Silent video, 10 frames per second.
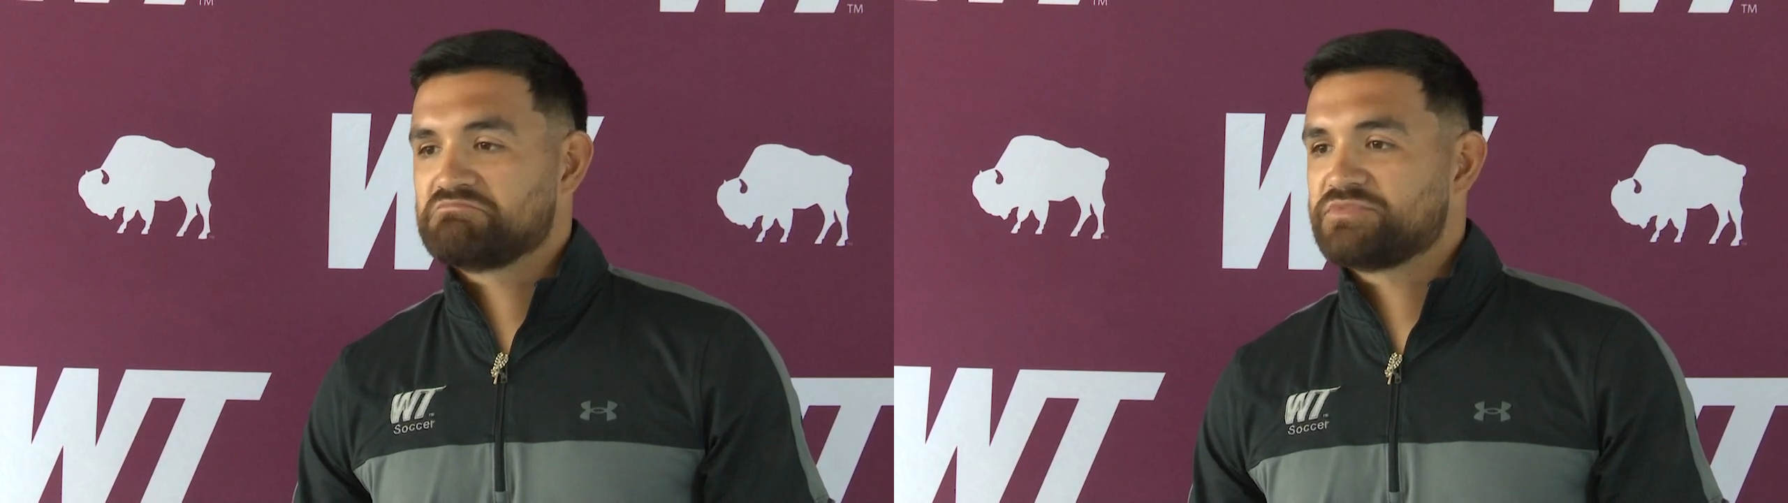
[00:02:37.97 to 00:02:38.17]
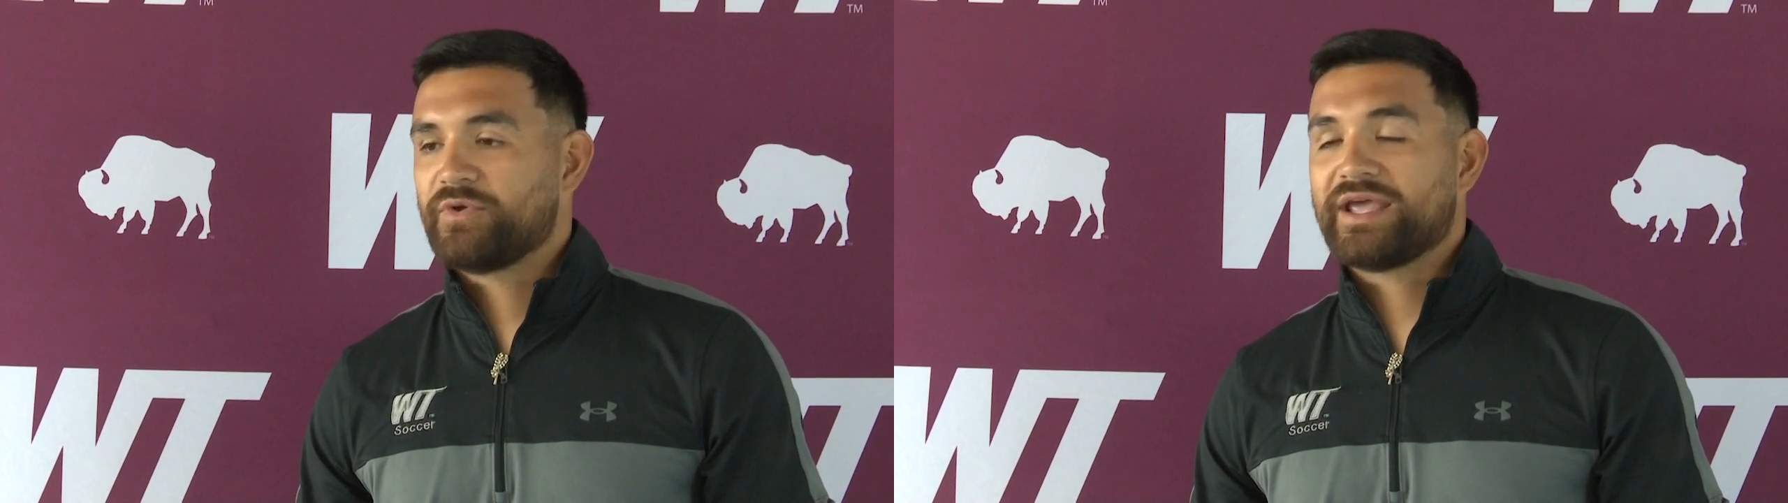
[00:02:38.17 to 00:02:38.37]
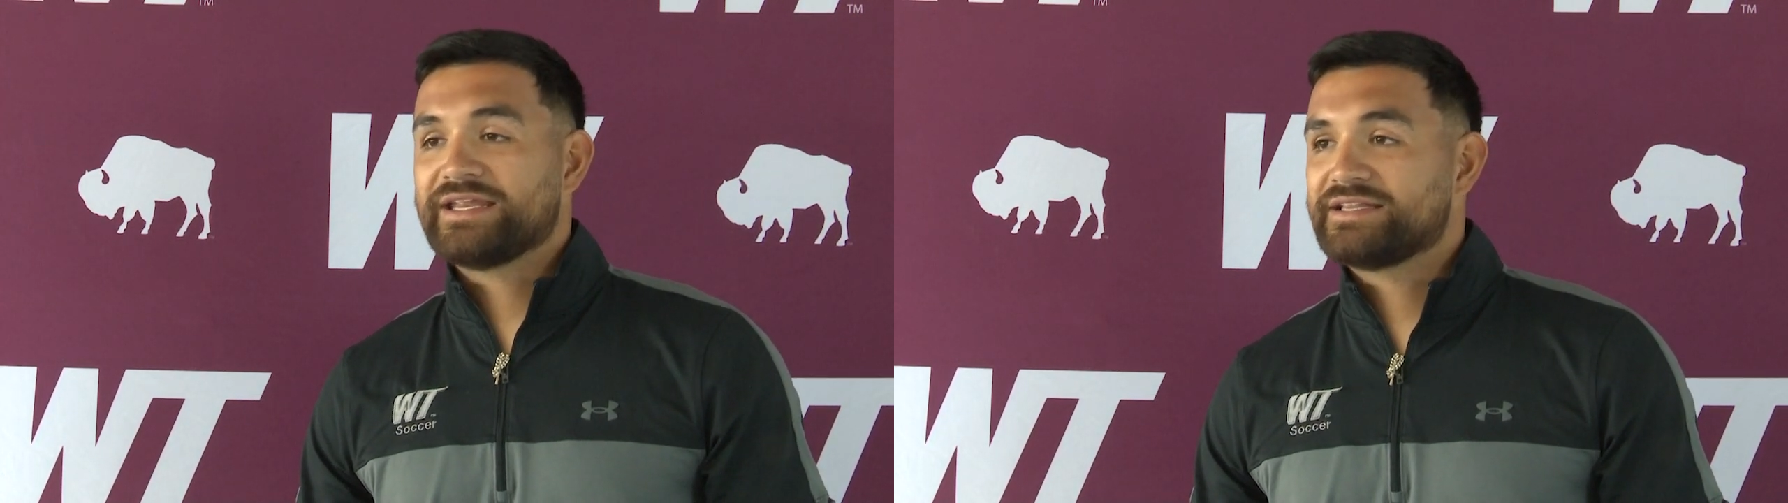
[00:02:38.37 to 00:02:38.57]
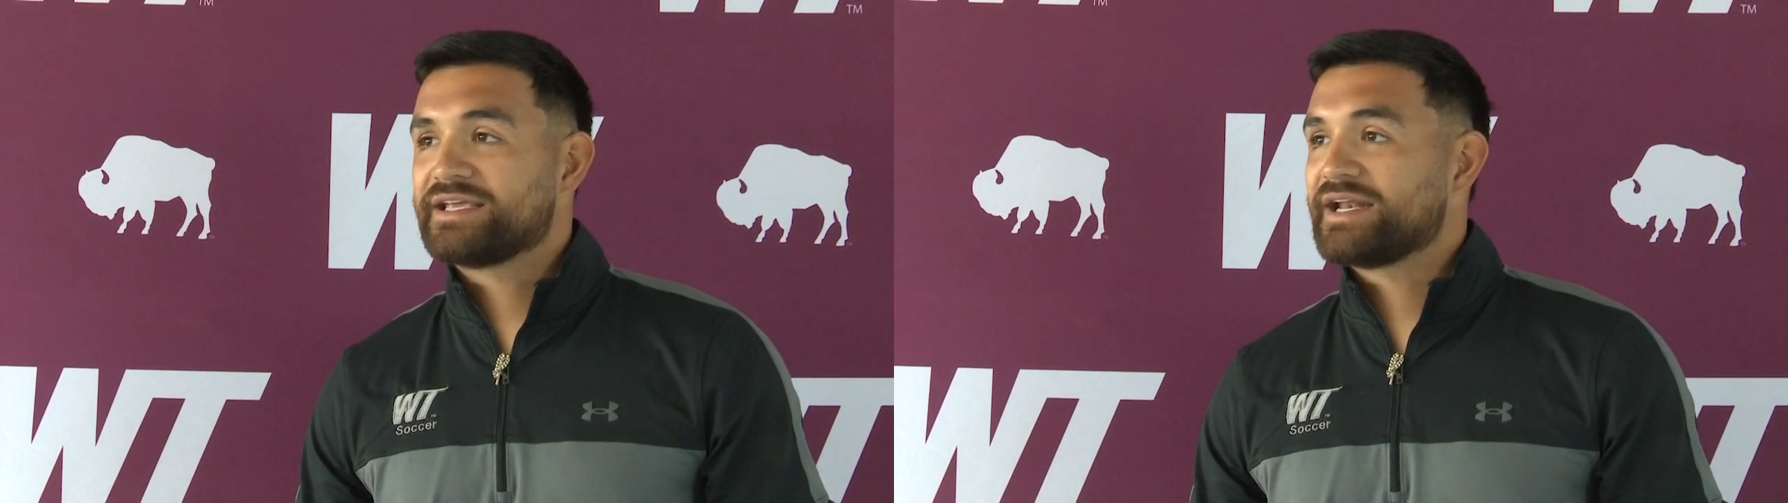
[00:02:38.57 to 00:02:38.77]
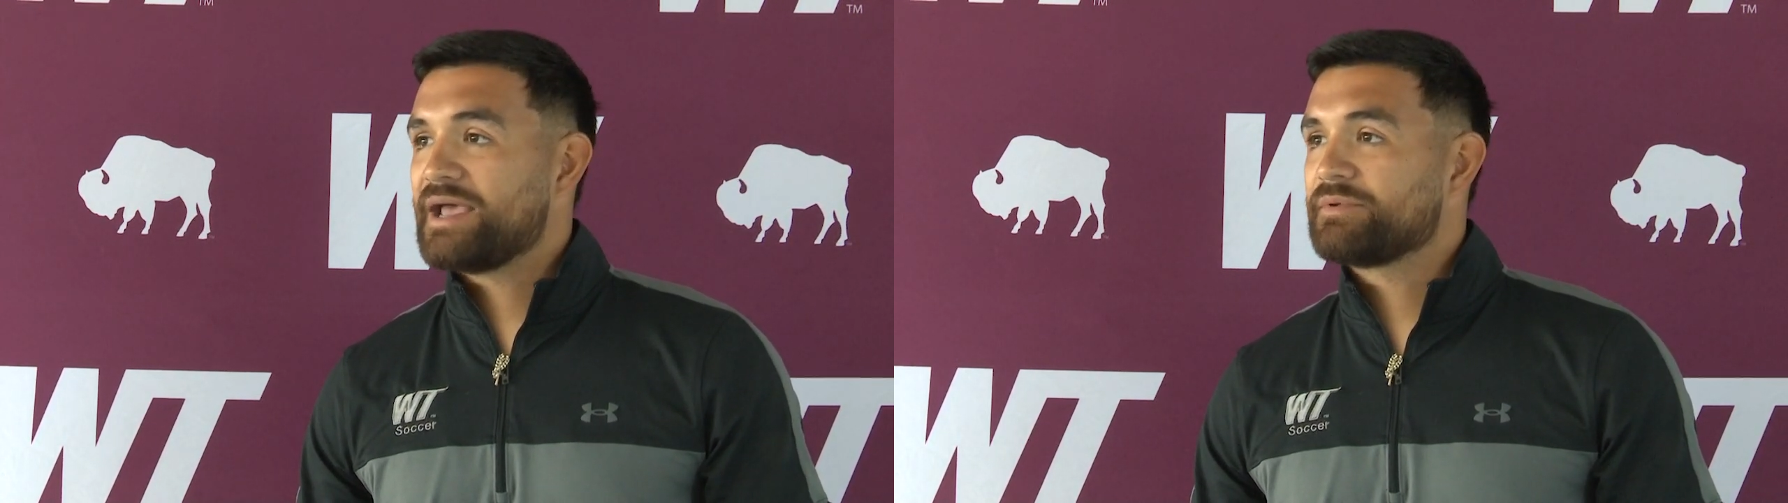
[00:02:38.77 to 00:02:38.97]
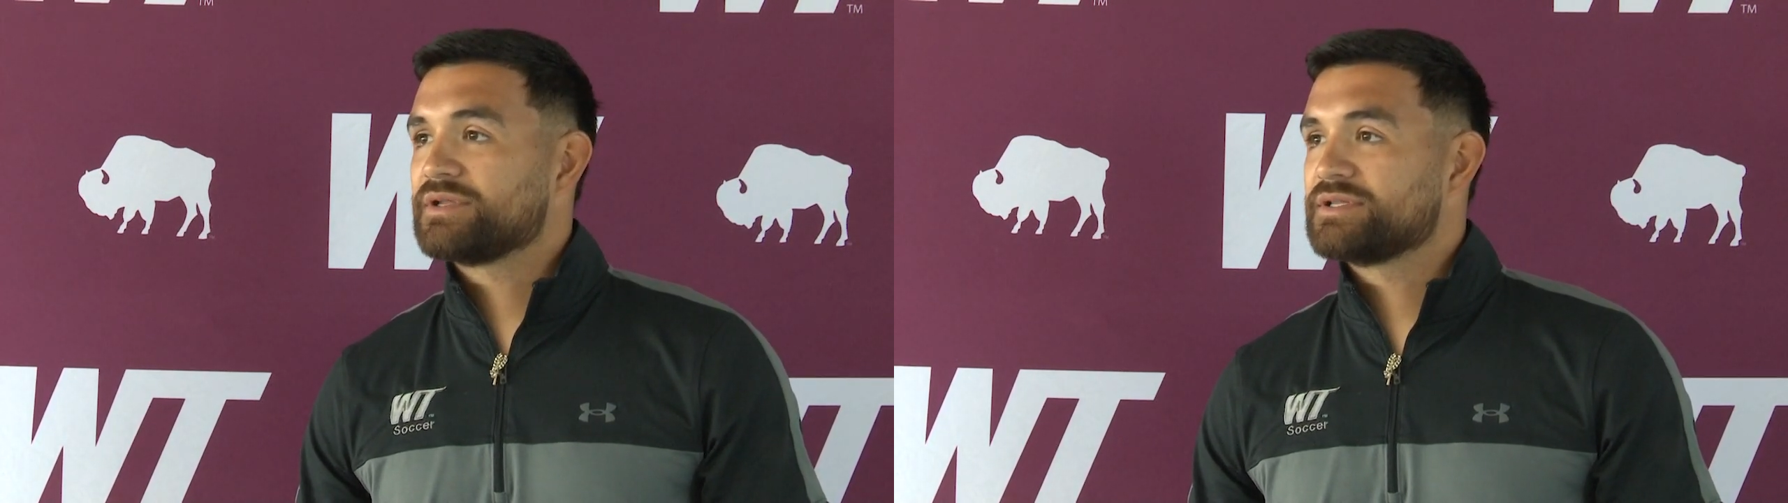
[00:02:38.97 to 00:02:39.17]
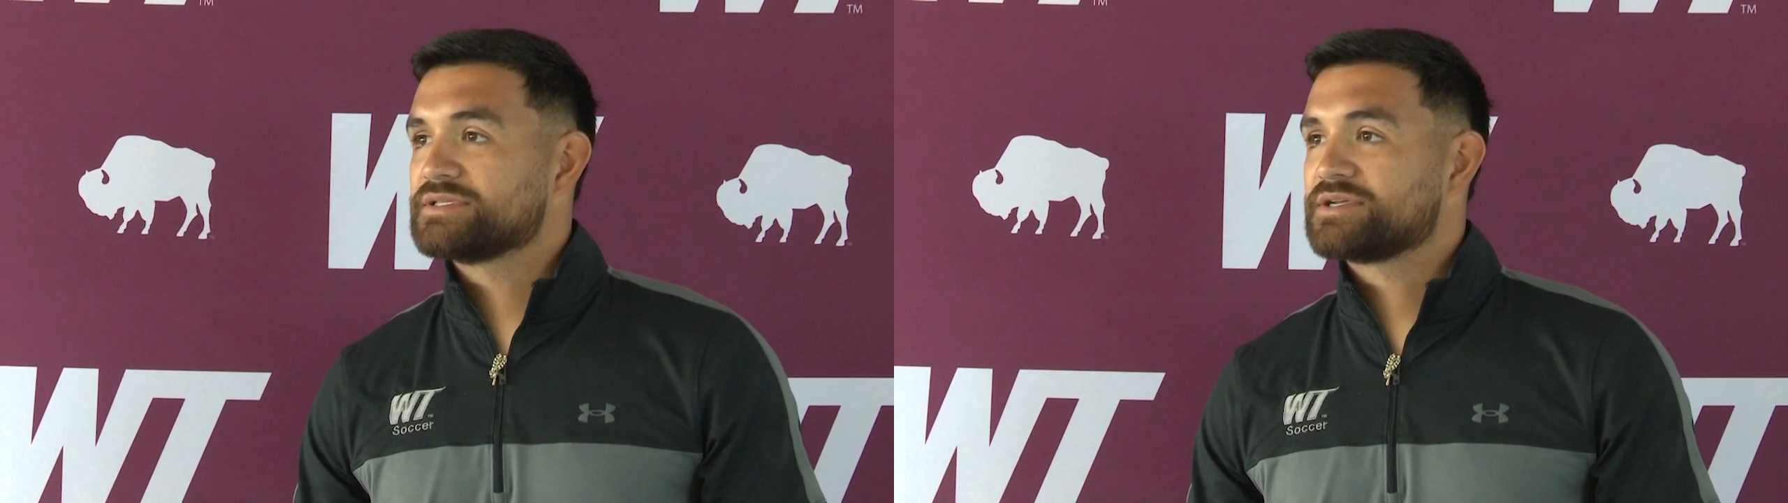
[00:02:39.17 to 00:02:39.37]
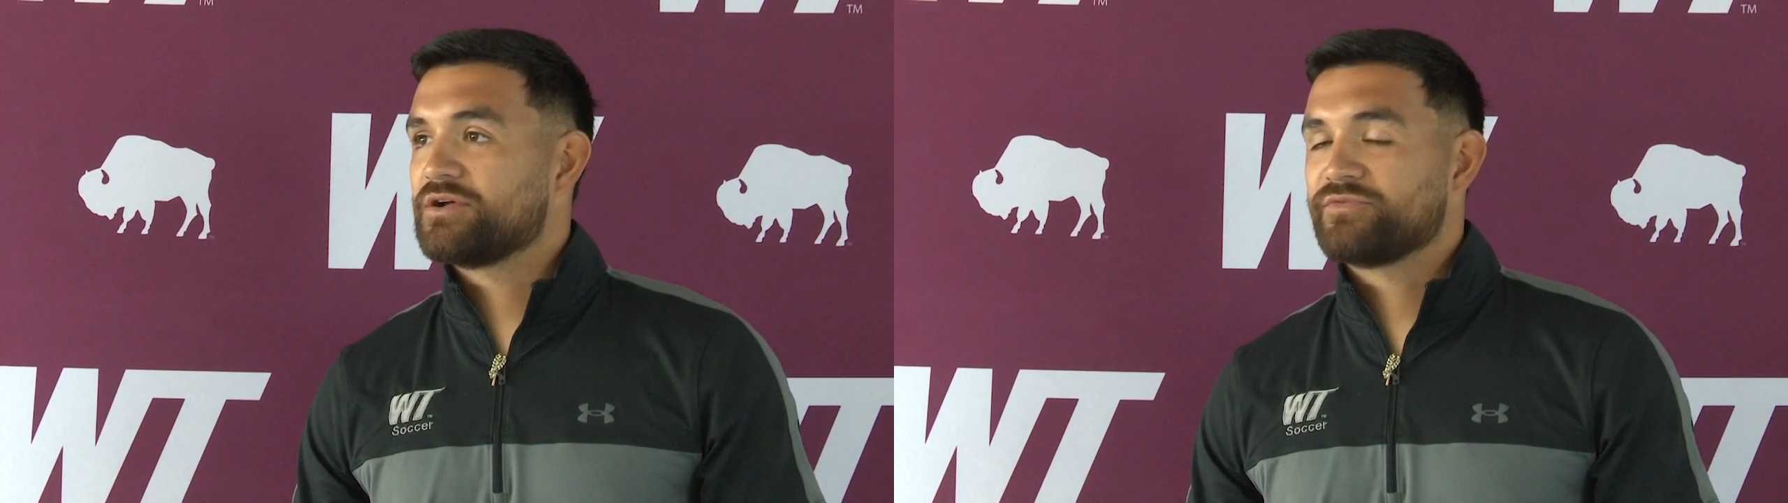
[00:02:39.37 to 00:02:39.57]
So anything can happen in
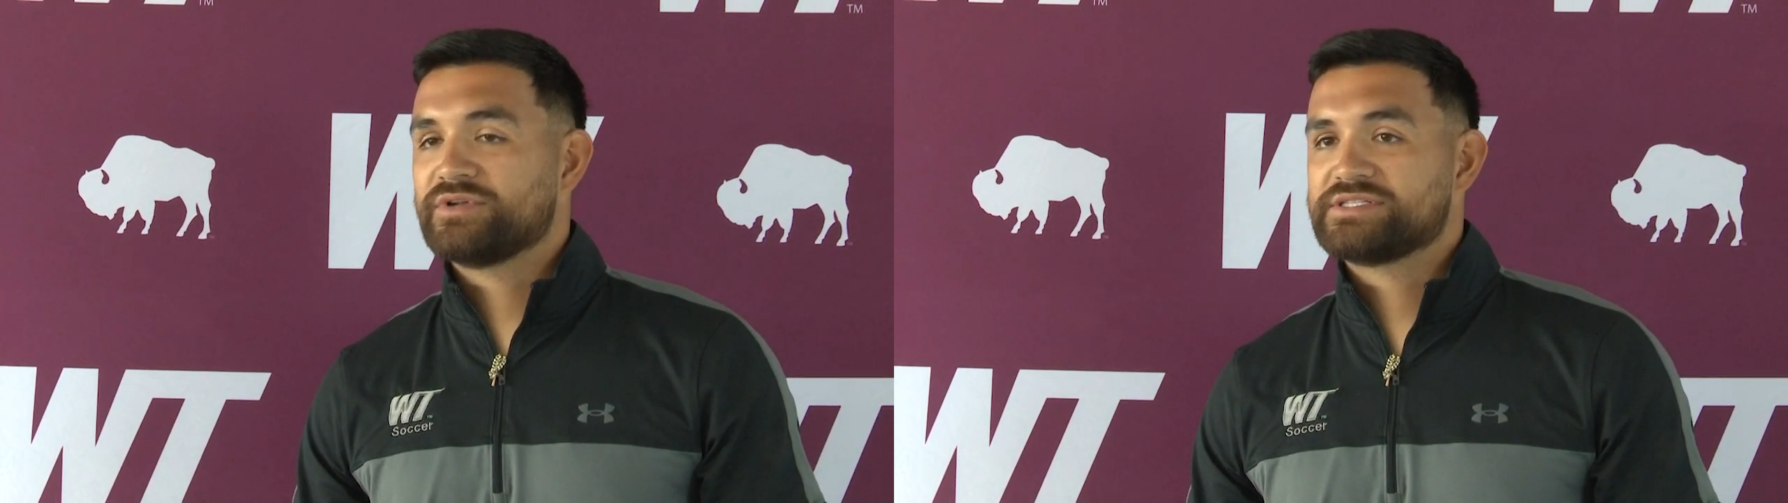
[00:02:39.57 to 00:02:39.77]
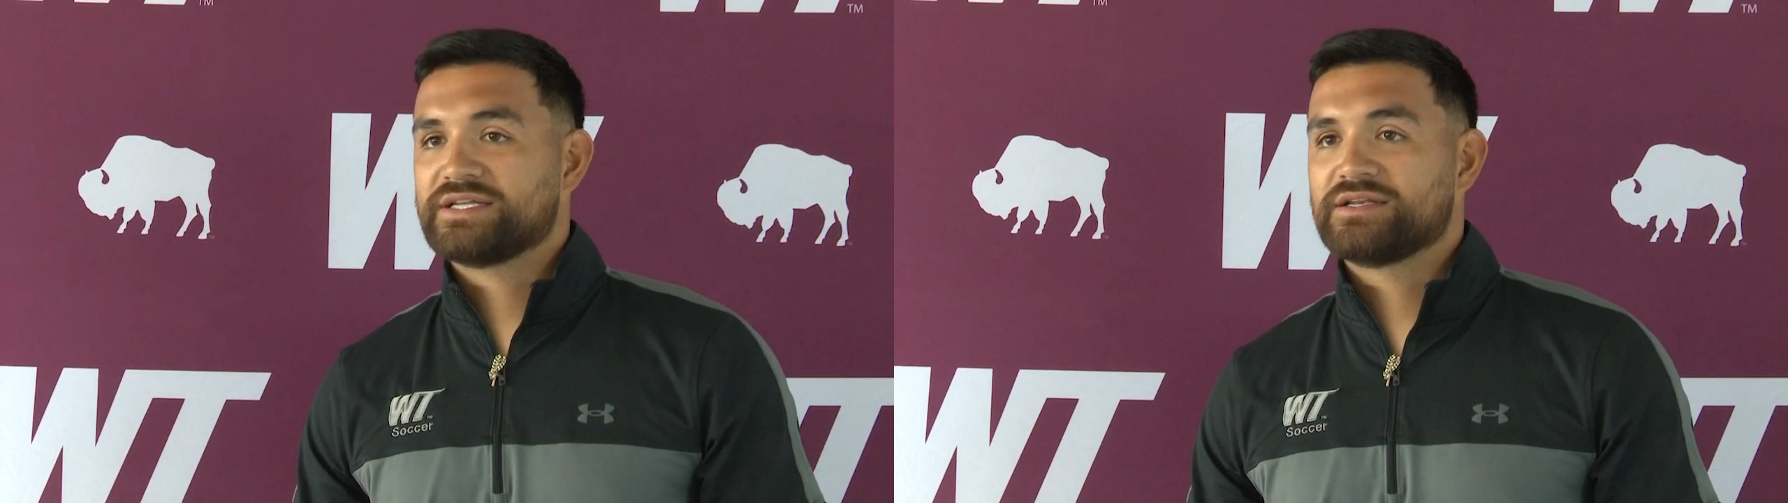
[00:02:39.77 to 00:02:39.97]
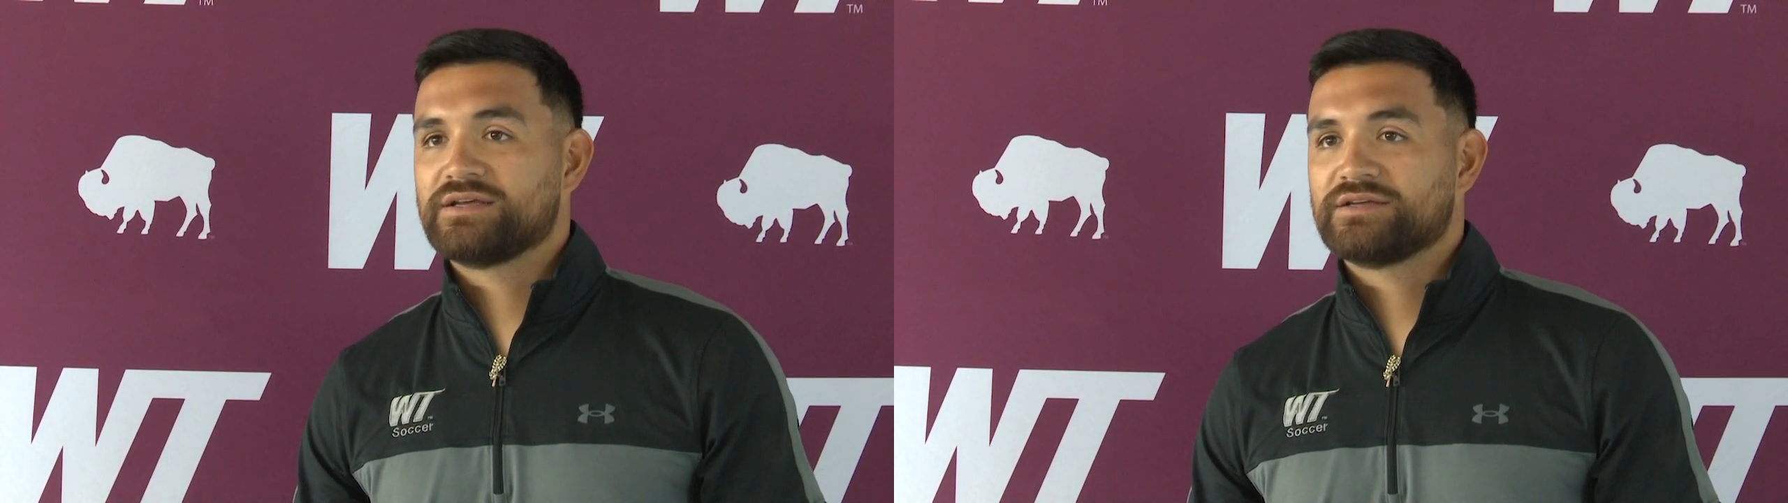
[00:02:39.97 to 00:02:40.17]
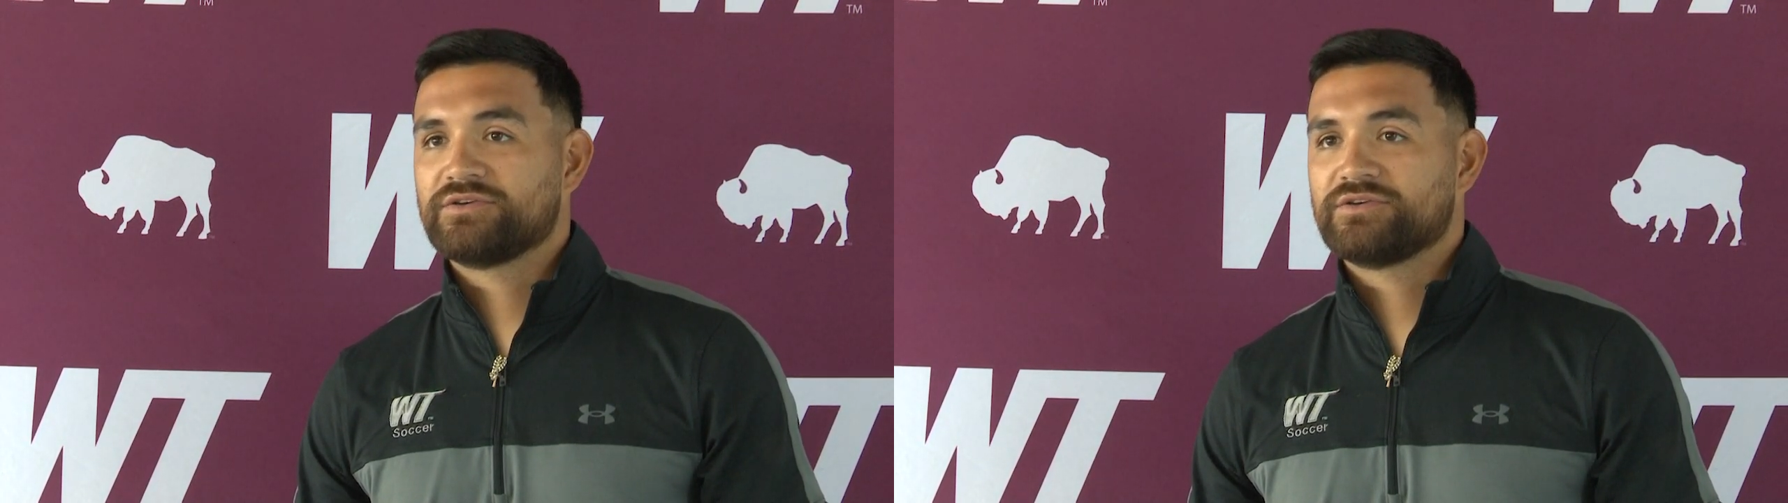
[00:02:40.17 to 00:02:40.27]
this conference, and uh,